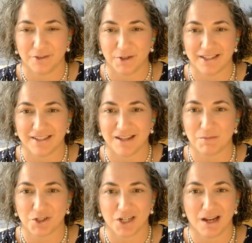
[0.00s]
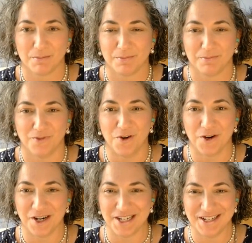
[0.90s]
creates a lot more chop
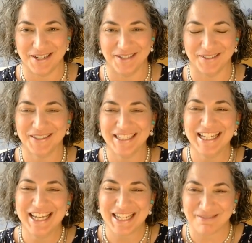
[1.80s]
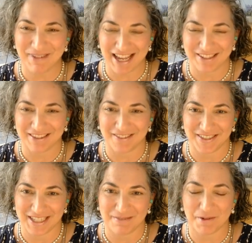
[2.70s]
for you to paddle through
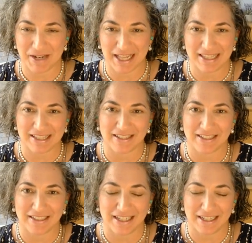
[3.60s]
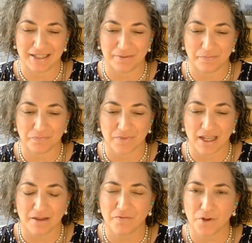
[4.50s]
and keep your balance on.
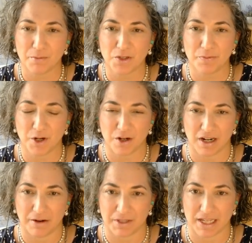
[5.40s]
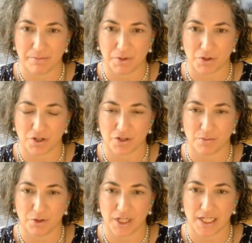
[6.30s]
And for the most part, I would say boaters are
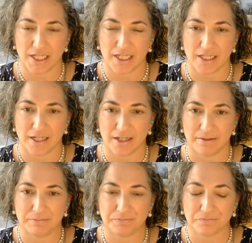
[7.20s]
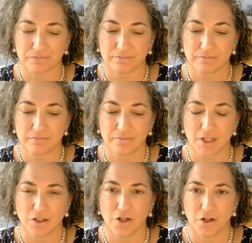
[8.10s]
pretty
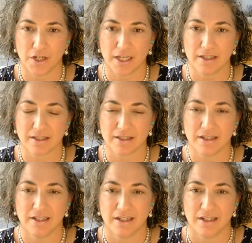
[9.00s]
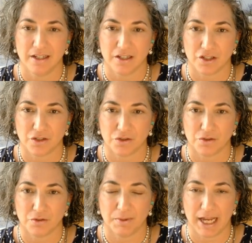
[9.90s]
courteous
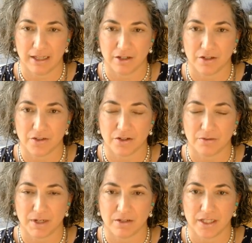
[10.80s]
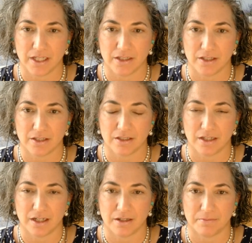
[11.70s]
to paddlers around here.
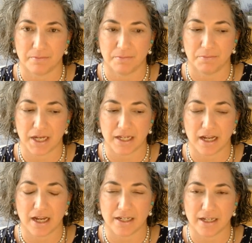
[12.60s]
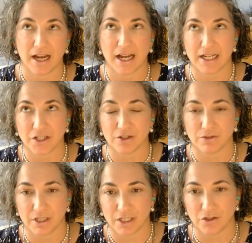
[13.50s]
But I
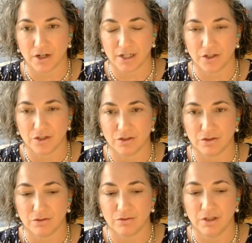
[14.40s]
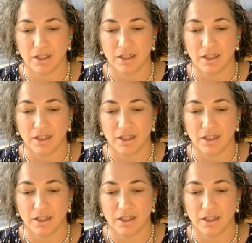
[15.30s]
generally try to